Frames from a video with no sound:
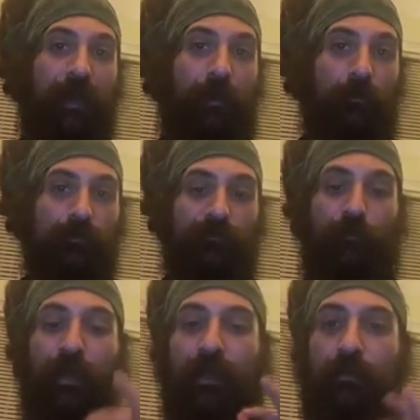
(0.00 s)
hours of
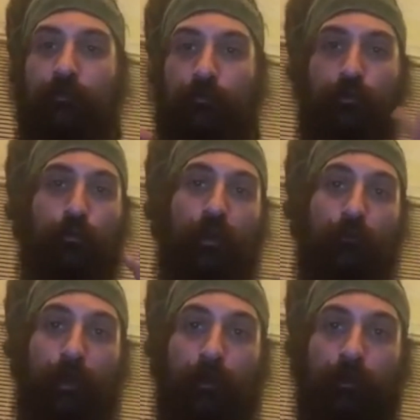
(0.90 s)
picking through
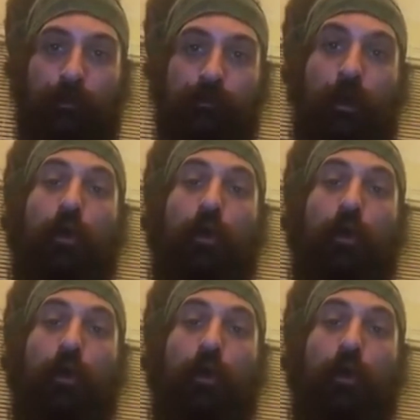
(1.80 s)
green berries,